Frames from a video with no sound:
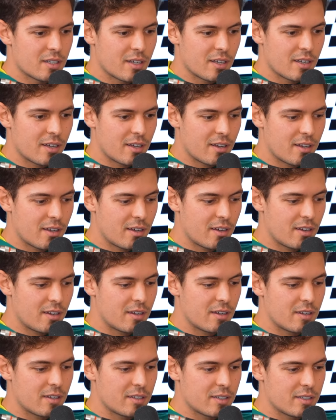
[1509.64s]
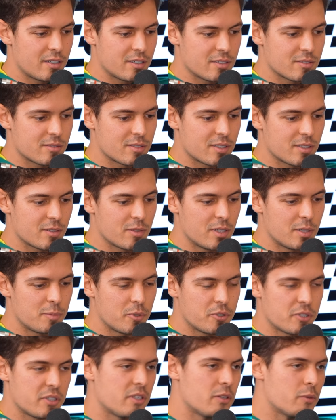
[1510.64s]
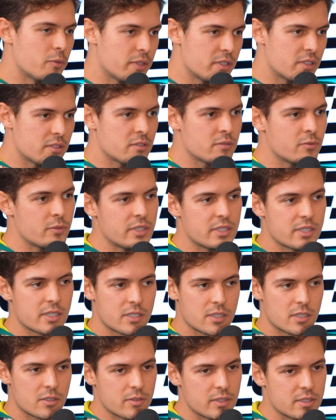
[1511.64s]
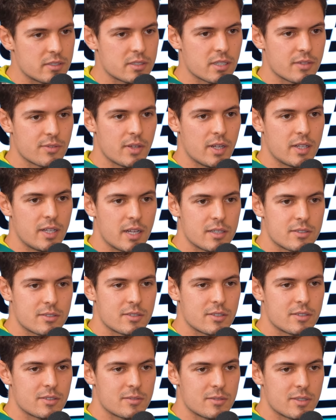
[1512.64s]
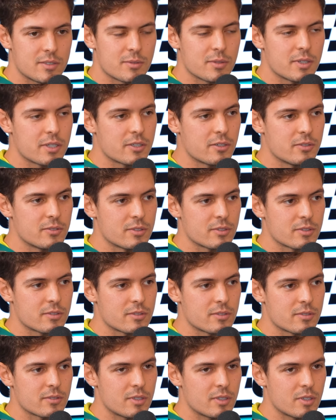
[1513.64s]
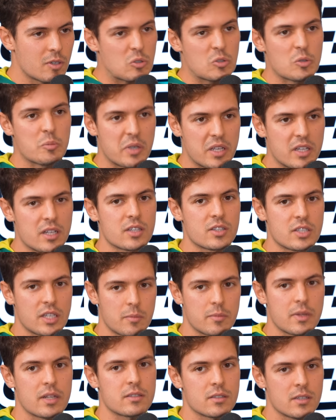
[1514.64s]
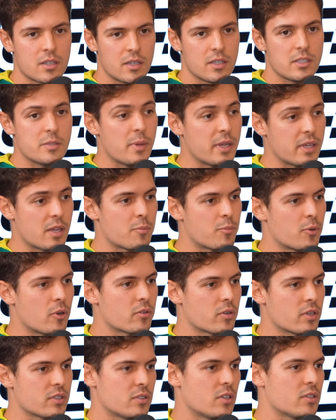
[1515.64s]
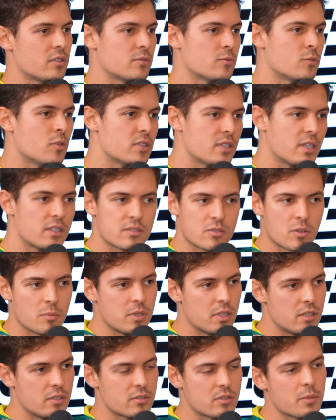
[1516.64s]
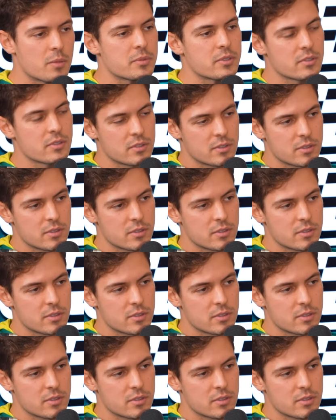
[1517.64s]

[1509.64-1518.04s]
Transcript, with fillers: Uh, you know they're really pushing you with wind tunnel and stuff like that so it's really cool to you know to be in a team that is making progress not one that's completely stopped